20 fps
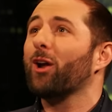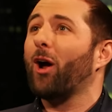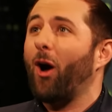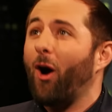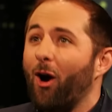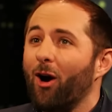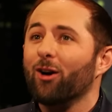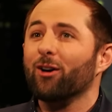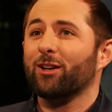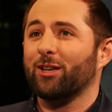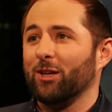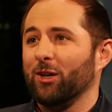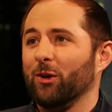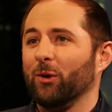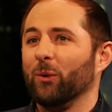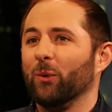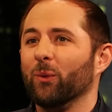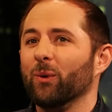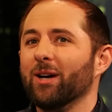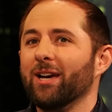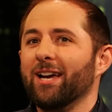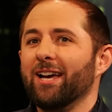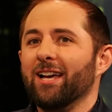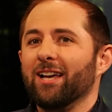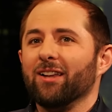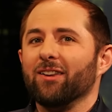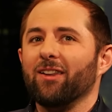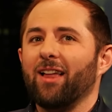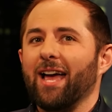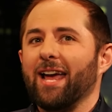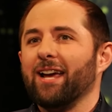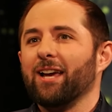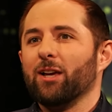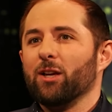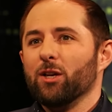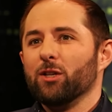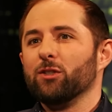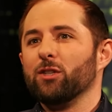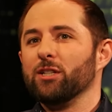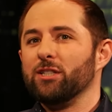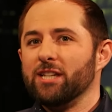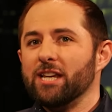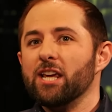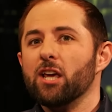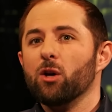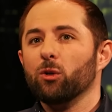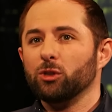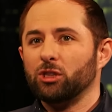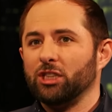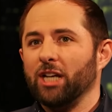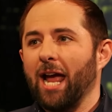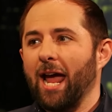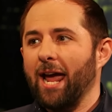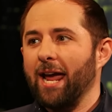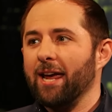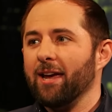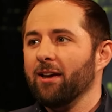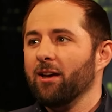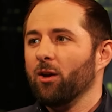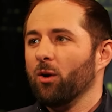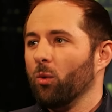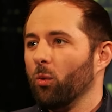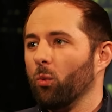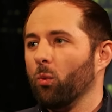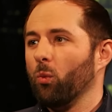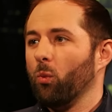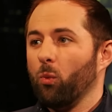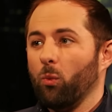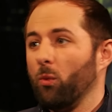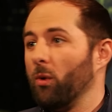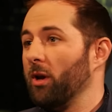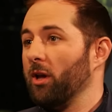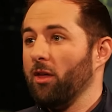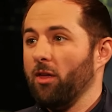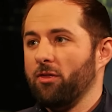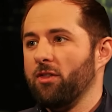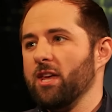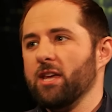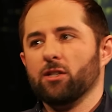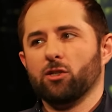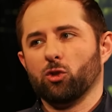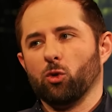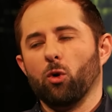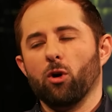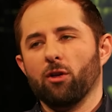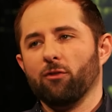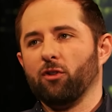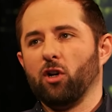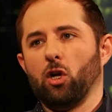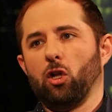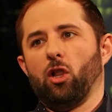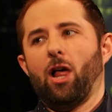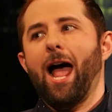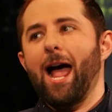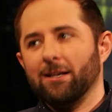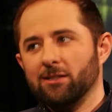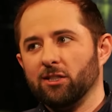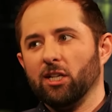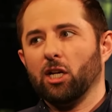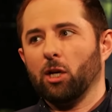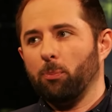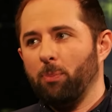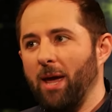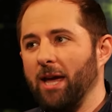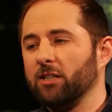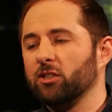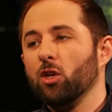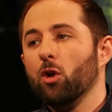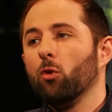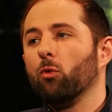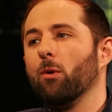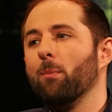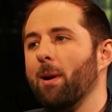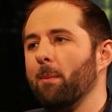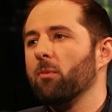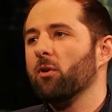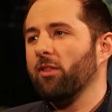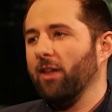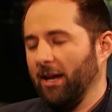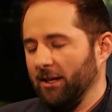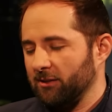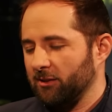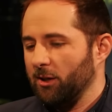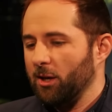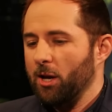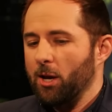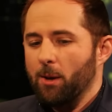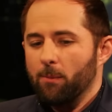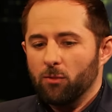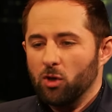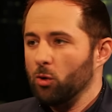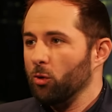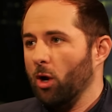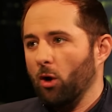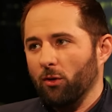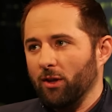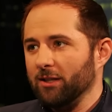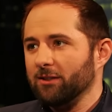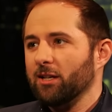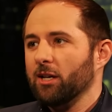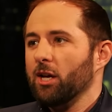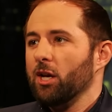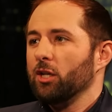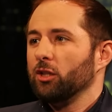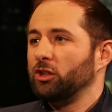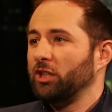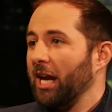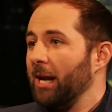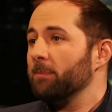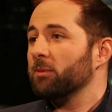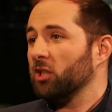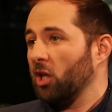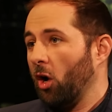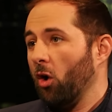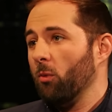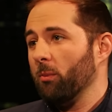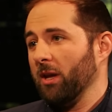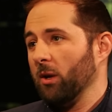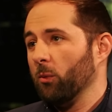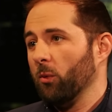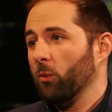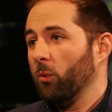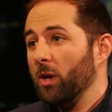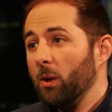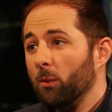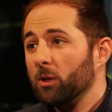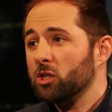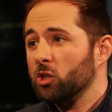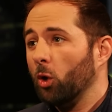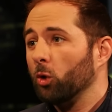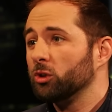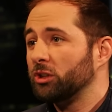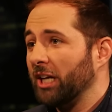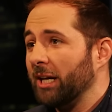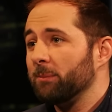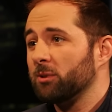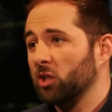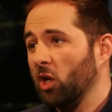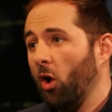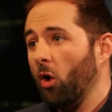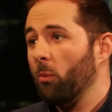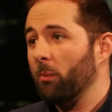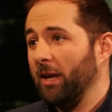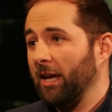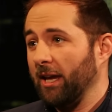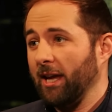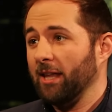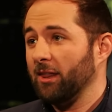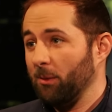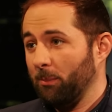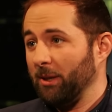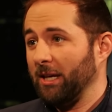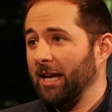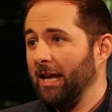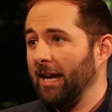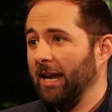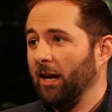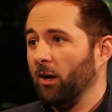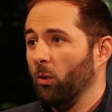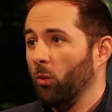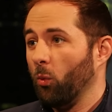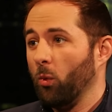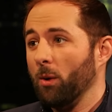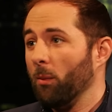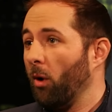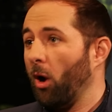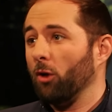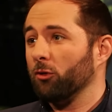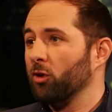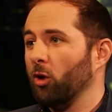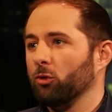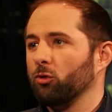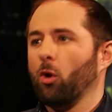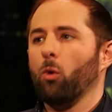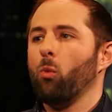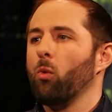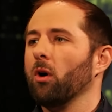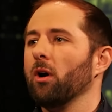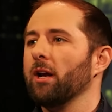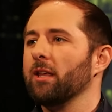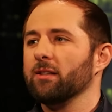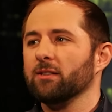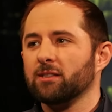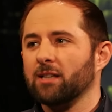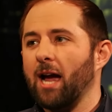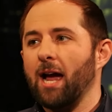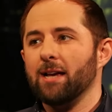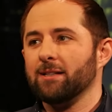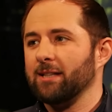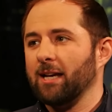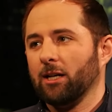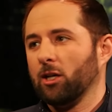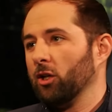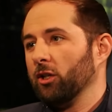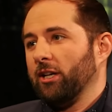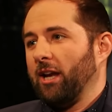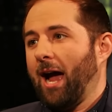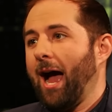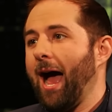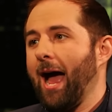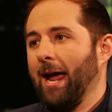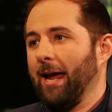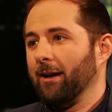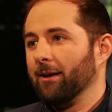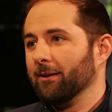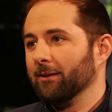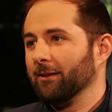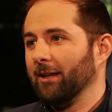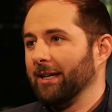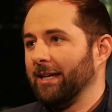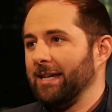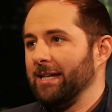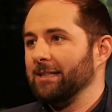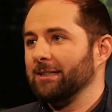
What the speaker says: to argue like the DOJ, the sort of classic picks. Remember this. you know this, James Comey, we were told James Comey at the beginning, we were all told, don't worry, this guy's that good guy. Like, he